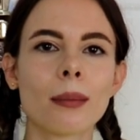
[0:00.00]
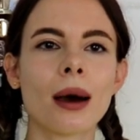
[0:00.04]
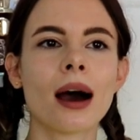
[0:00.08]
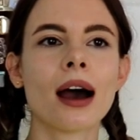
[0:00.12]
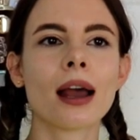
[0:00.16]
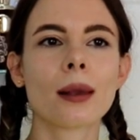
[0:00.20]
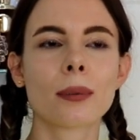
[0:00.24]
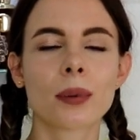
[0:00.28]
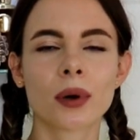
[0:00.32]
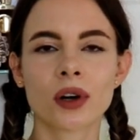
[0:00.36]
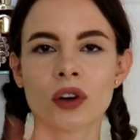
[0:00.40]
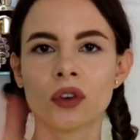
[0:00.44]

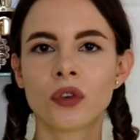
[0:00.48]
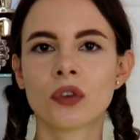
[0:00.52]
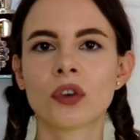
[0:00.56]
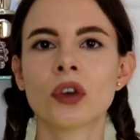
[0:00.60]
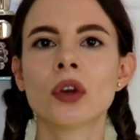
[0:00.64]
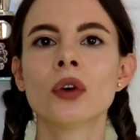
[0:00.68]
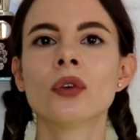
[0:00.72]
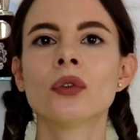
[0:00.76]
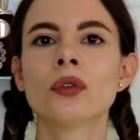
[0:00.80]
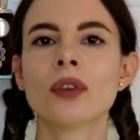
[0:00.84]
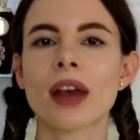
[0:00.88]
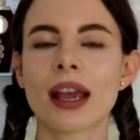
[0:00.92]
my
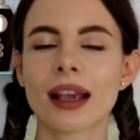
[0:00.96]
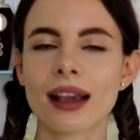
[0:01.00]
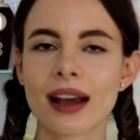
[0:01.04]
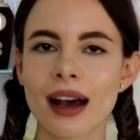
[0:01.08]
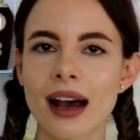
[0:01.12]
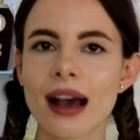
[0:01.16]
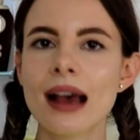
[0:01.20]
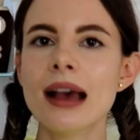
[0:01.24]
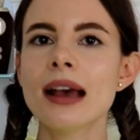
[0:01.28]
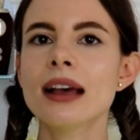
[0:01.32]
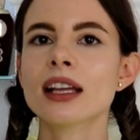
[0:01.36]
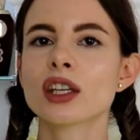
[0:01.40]
perfume
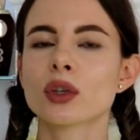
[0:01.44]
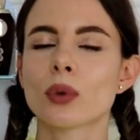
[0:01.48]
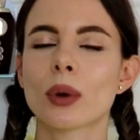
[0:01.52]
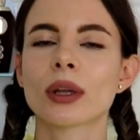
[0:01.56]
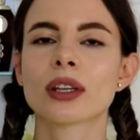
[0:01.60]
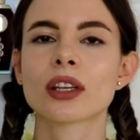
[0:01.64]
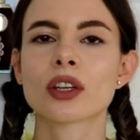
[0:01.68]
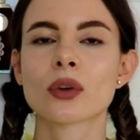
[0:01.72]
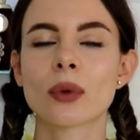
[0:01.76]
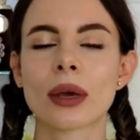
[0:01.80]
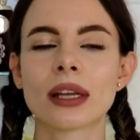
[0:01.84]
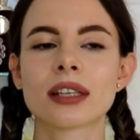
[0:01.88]
Venga
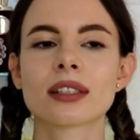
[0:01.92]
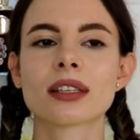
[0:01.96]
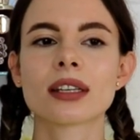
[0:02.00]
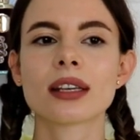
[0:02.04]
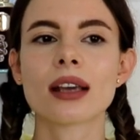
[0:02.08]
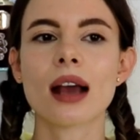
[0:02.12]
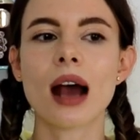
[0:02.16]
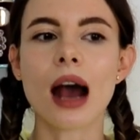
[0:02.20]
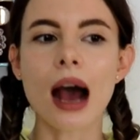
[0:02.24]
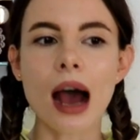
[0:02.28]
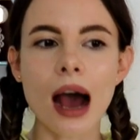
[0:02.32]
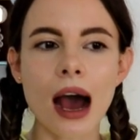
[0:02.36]

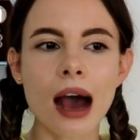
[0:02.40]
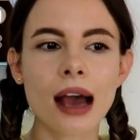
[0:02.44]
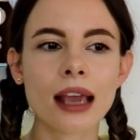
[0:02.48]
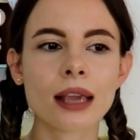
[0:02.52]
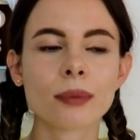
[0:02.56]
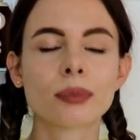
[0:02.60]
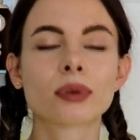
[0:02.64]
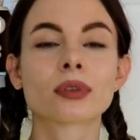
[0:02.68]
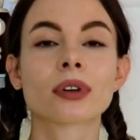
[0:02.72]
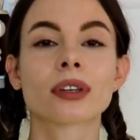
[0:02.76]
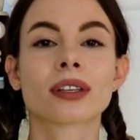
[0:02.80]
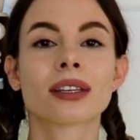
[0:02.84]
2020
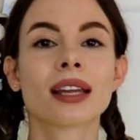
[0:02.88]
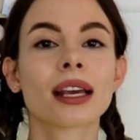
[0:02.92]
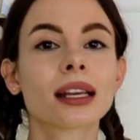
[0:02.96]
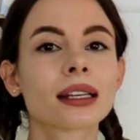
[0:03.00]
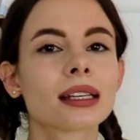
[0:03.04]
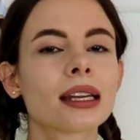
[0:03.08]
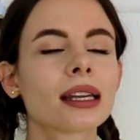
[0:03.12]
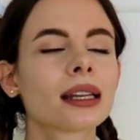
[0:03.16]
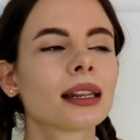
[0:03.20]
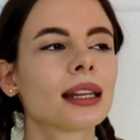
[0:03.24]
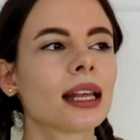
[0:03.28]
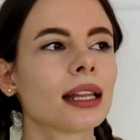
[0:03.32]
I
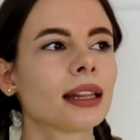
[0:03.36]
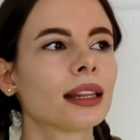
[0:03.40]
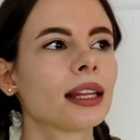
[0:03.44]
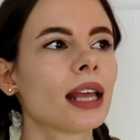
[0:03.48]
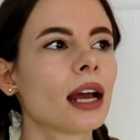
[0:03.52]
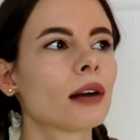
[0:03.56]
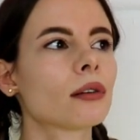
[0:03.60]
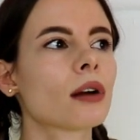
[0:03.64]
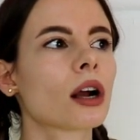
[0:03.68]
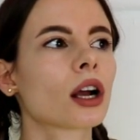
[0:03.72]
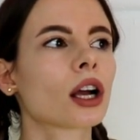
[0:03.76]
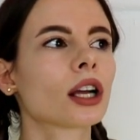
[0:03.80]
predicted that
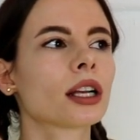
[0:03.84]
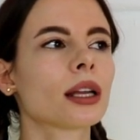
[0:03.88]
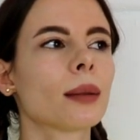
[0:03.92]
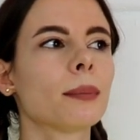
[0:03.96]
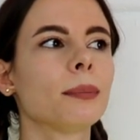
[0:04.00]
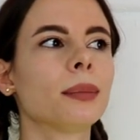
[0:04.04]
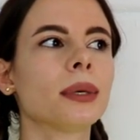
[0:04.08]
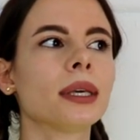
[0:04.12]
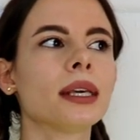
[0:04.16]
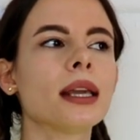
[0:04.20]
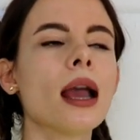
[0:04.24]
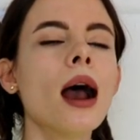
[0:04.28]
there are
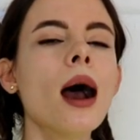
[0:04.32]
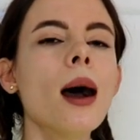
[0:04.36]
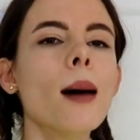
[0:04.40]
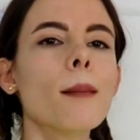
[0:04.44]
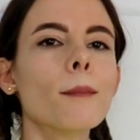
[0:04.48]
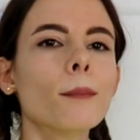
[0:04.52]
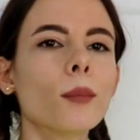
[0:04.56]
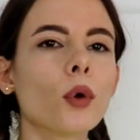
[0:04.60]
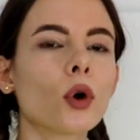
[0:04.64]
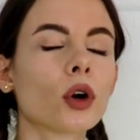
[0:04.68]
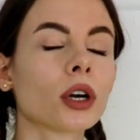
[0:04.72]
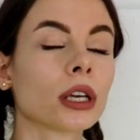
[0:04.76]
gonna be
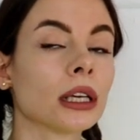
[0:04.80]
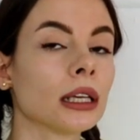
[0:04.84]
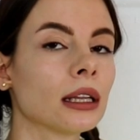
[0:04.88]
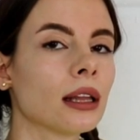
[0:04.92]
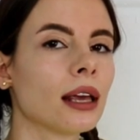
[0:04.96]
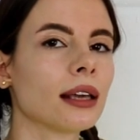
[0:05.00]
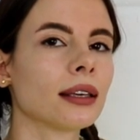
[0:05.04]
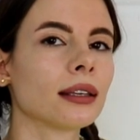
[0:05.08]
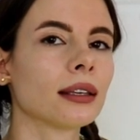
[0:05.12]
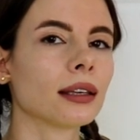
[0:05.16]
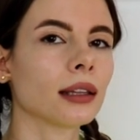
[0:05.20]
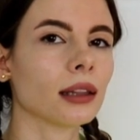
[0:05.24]
more
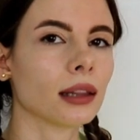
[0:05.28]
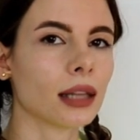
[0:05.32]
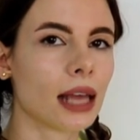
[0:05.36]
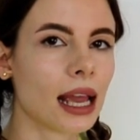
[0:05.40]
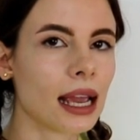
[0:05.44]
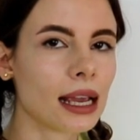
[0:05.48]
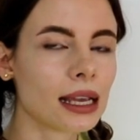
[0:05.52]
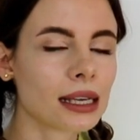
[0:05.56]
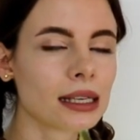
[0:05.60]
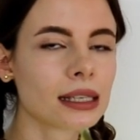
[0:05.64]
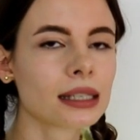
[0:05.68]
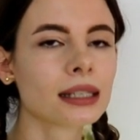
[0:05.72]
ylang
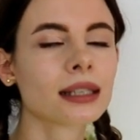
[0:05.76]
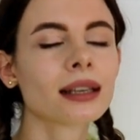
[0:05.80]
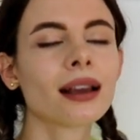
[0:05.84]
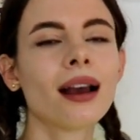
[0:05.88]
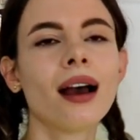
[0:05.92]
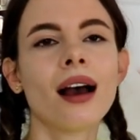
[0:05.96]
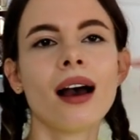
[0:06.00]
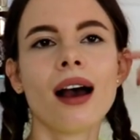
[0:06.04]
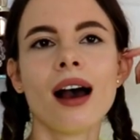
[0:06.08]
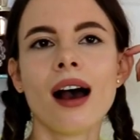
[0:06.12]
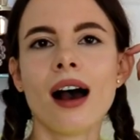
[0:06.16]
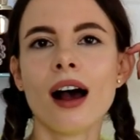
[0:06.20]
ylang